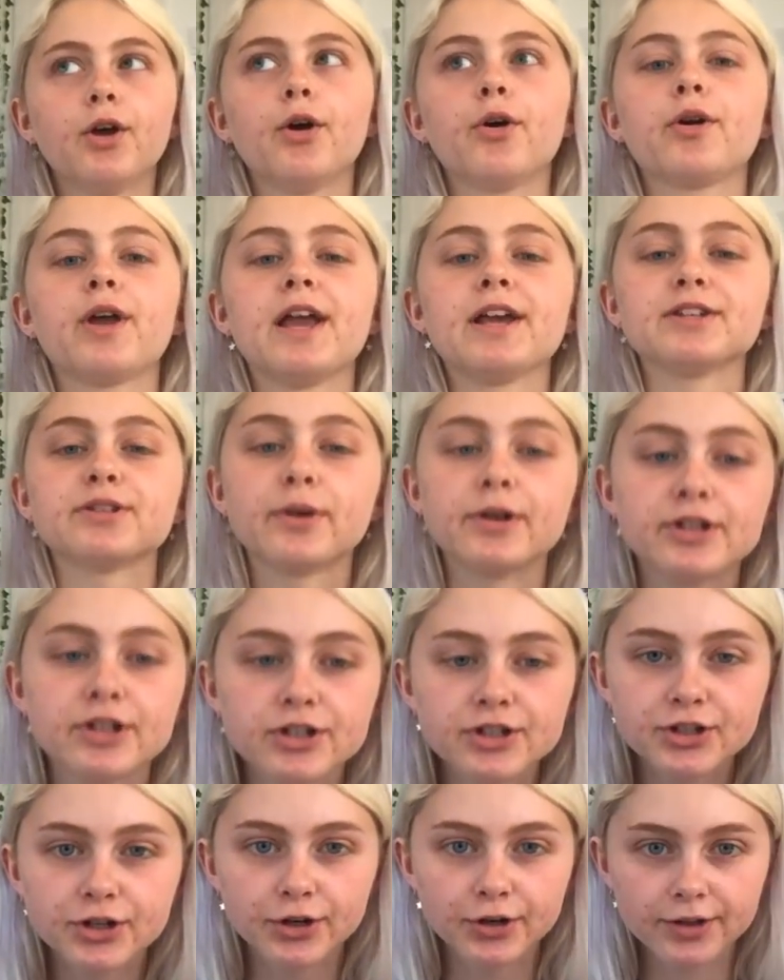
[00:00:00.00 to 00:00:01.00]
Okay, so I
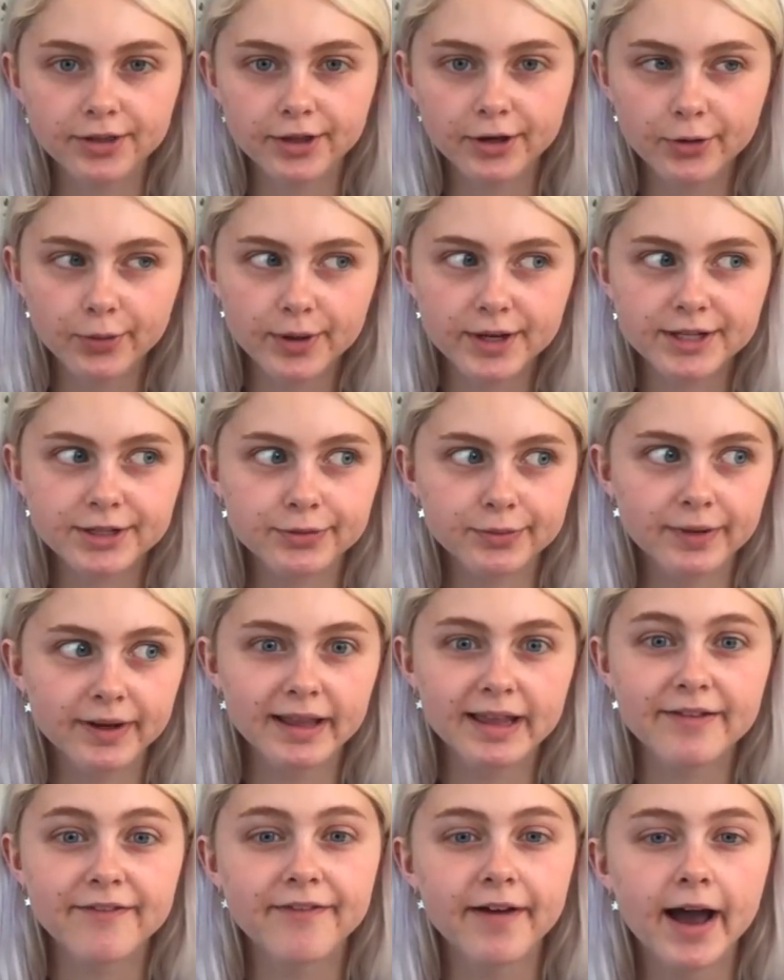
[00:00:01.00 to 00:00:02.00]
just took the quiz
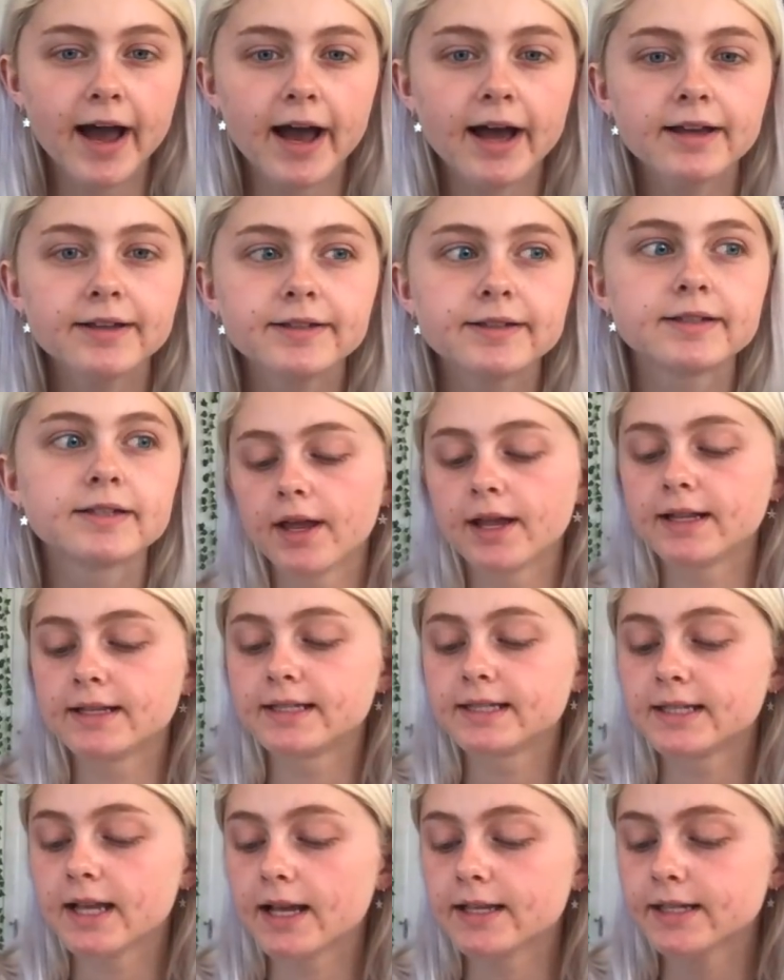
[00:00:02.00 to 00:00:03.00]
really fast. It
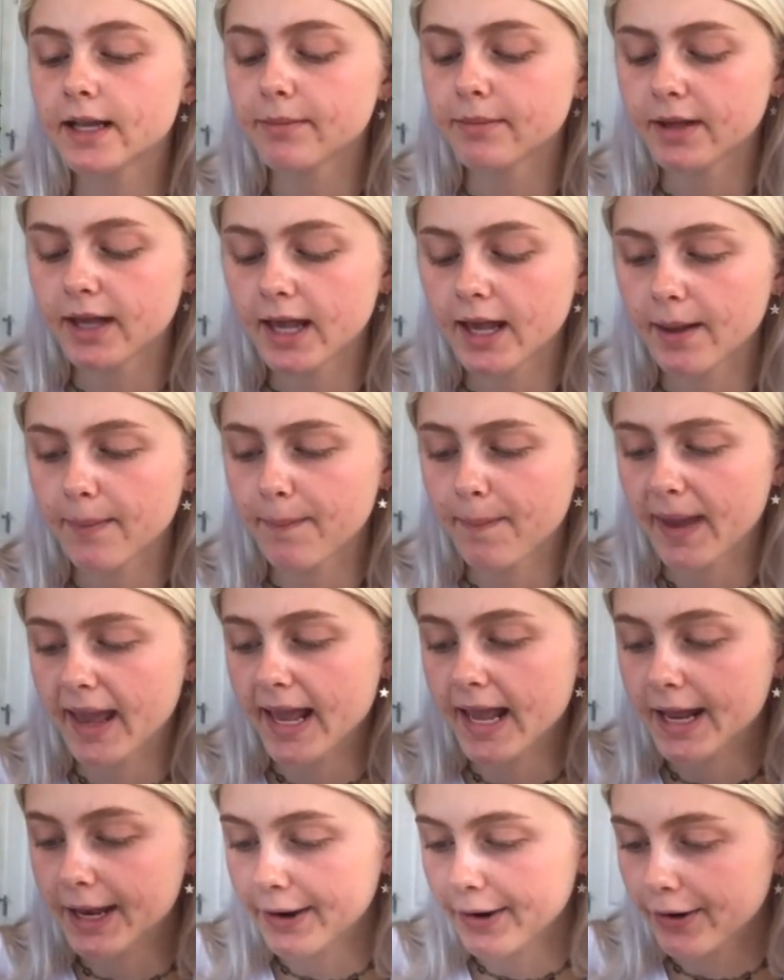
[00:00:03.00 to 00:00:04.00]
says I'm
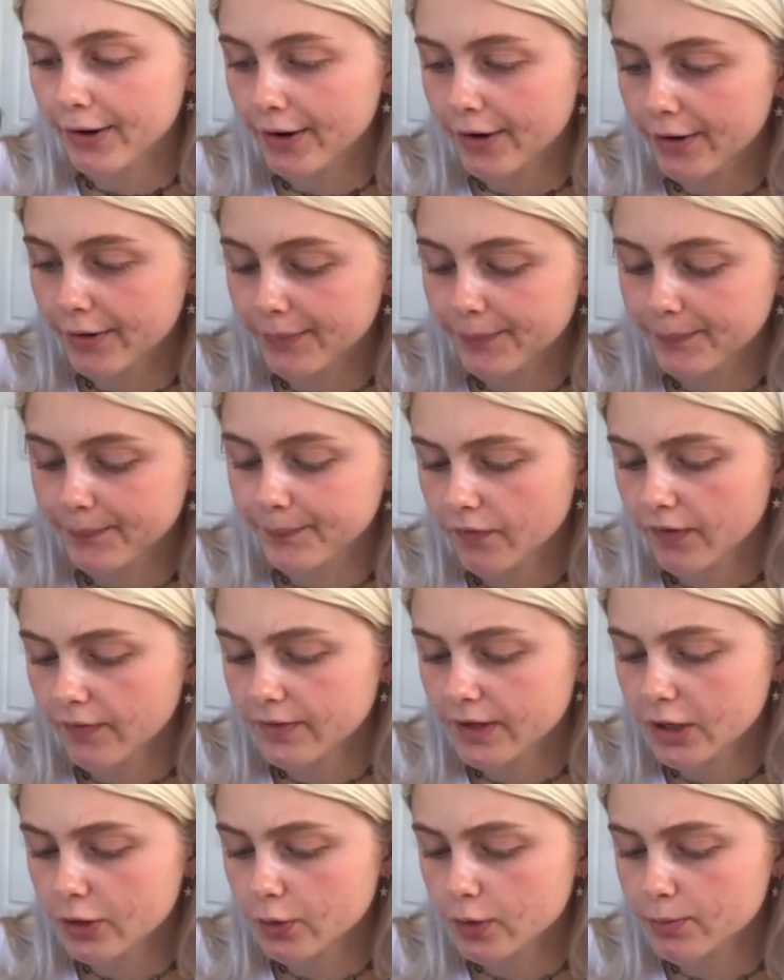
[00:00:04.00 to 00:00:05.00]
campaigner.
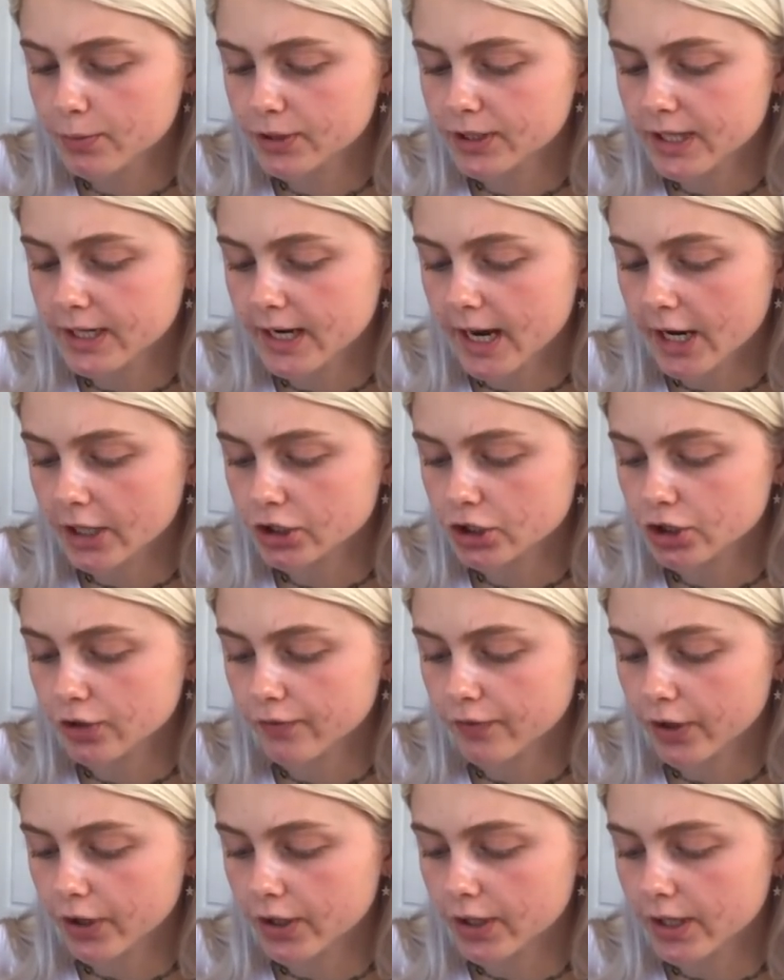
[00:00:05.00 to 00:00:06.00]
53%
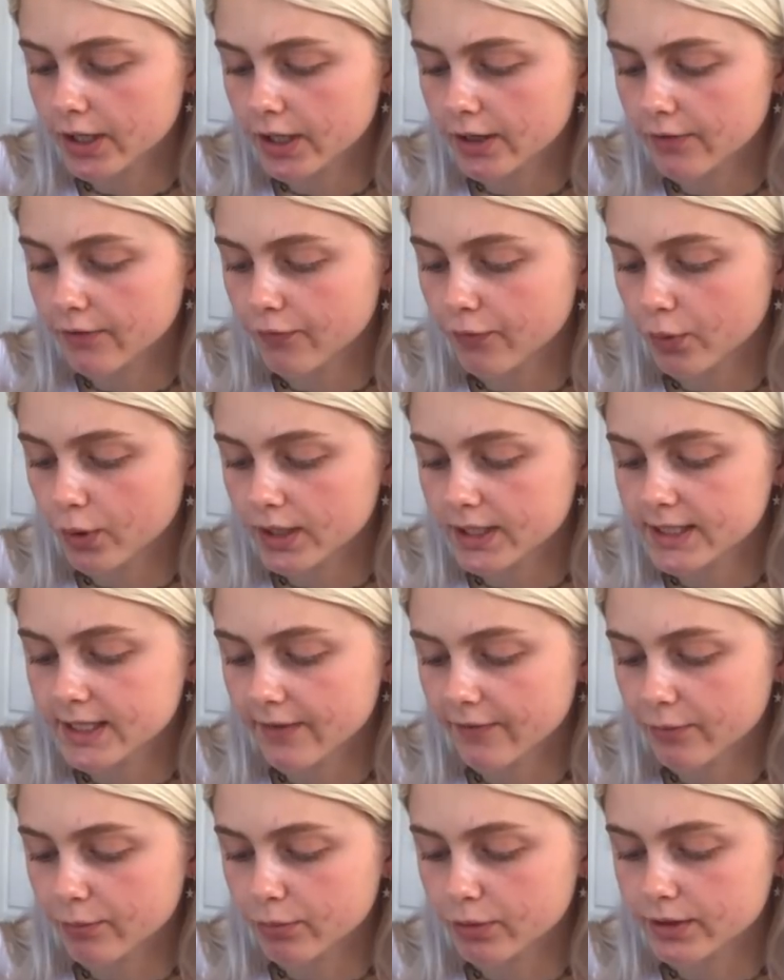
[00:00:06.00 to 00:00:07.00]
extroverted,
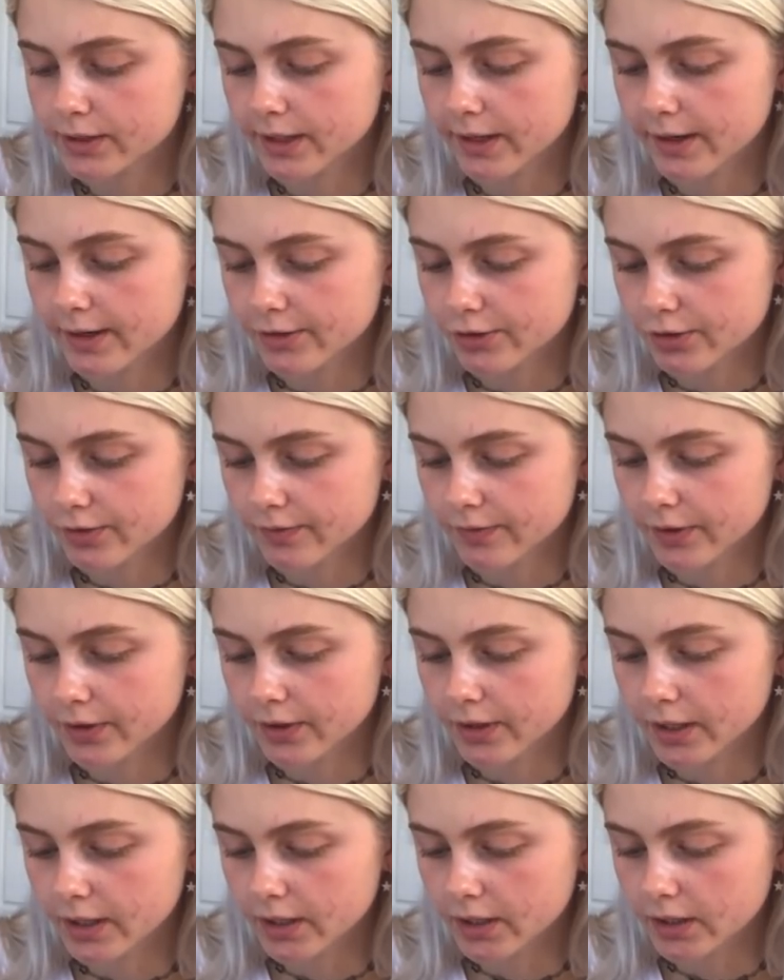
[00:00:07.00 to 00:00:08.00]
47% introverted.
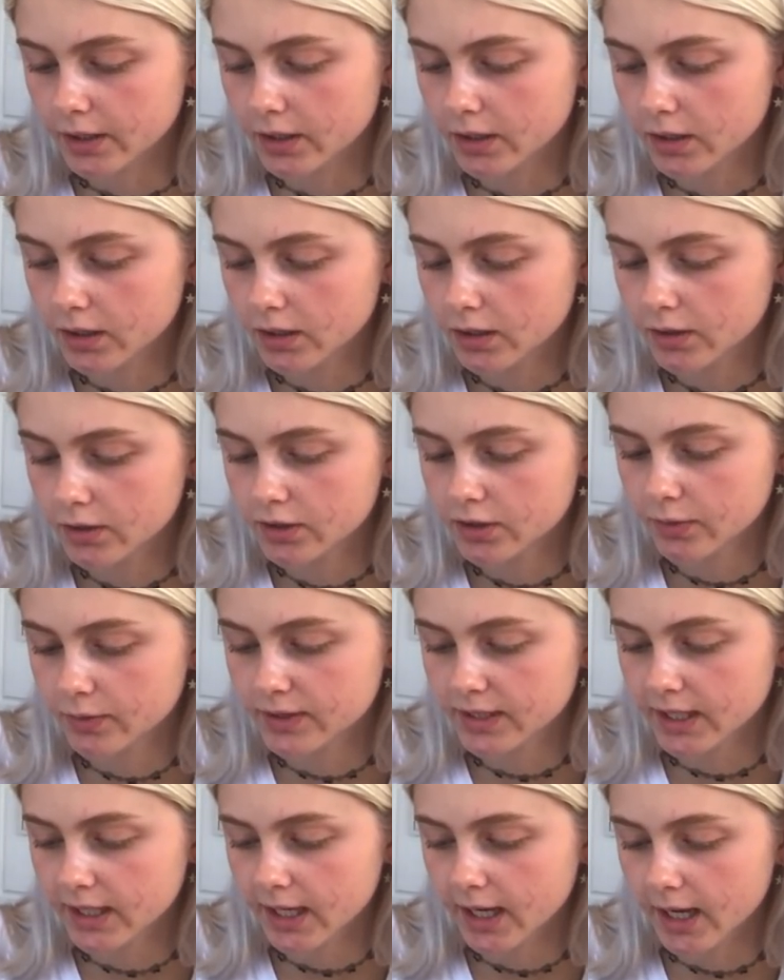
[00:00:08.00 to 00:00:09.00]
So it's
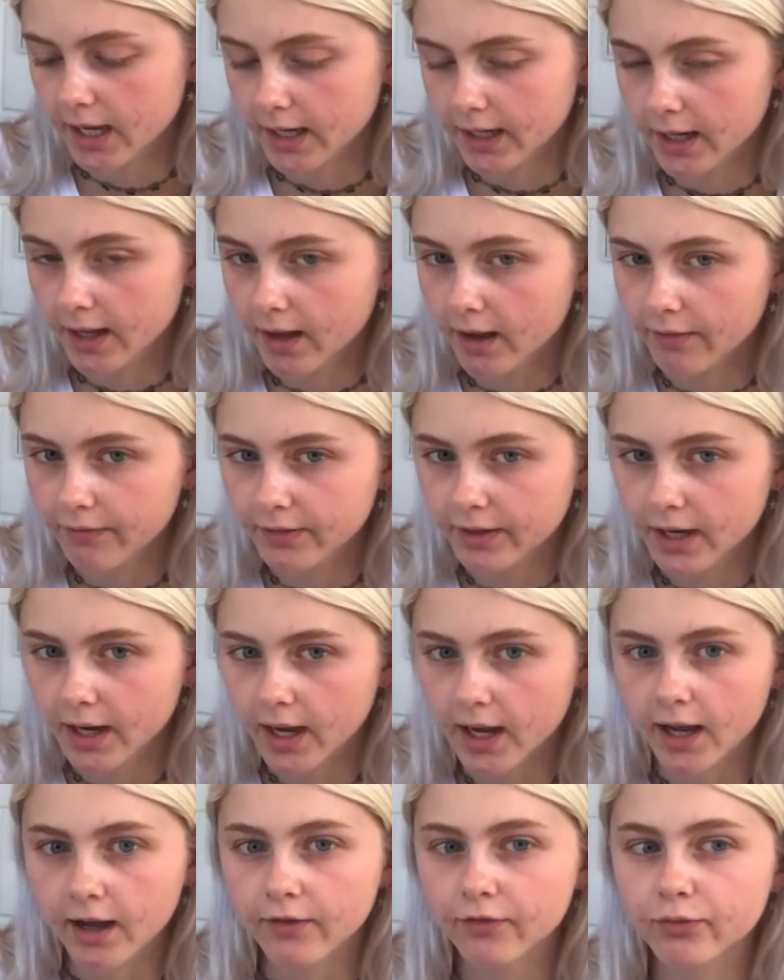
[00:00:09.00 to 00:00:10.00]
like kind of half and
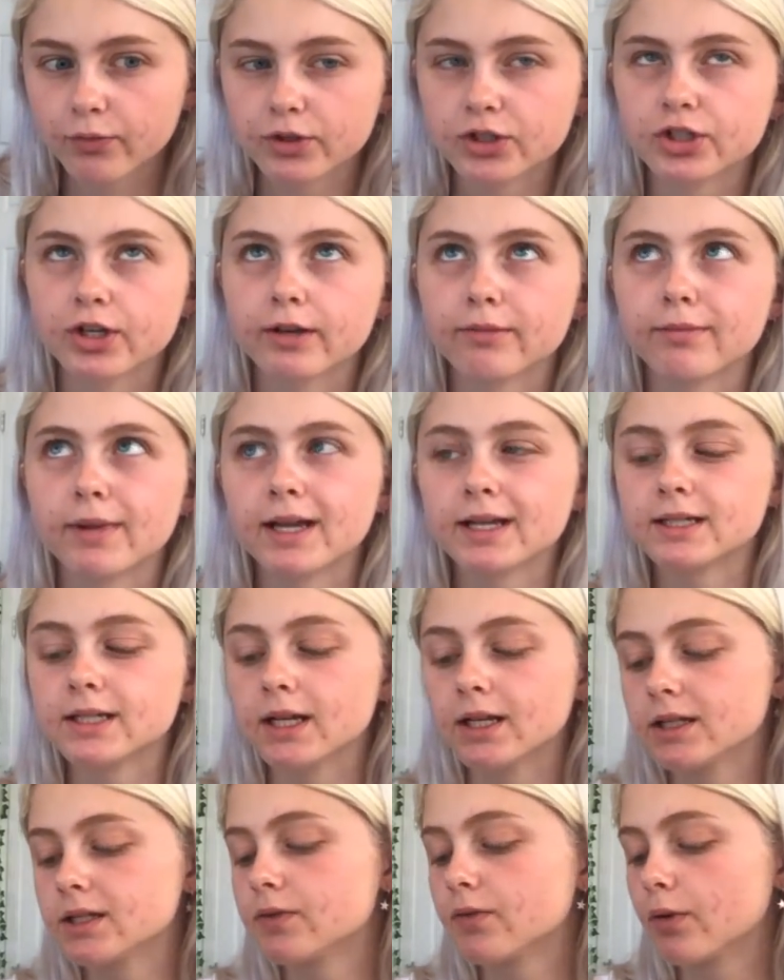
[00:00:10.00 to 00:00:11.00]
half, which like makes
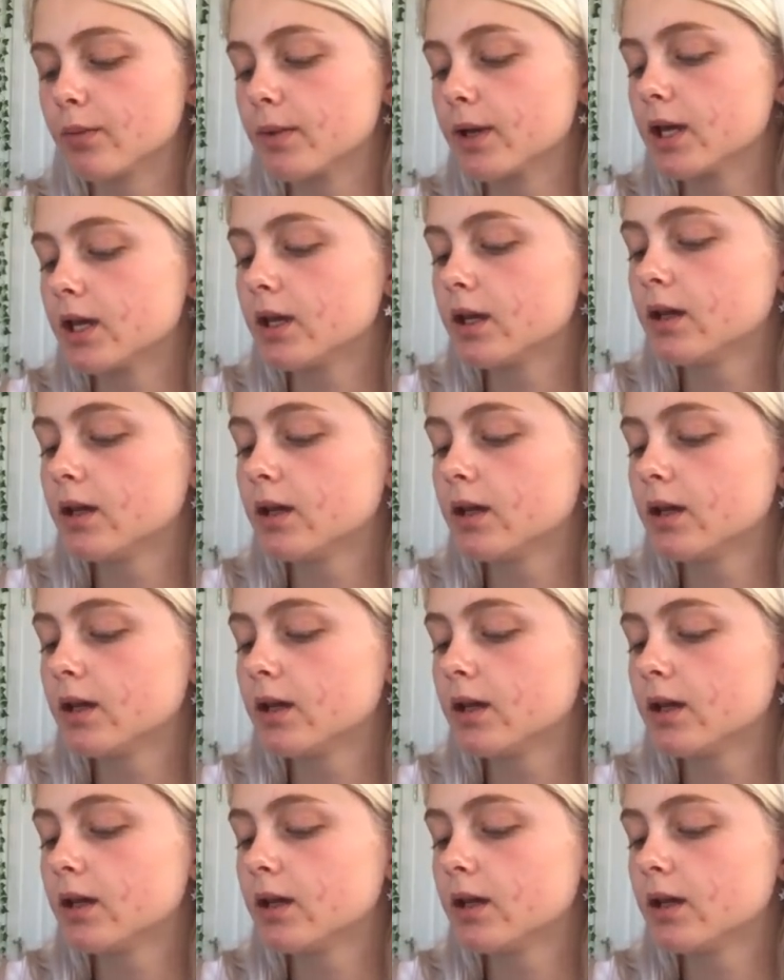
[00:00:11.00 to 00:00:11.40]
sense for me.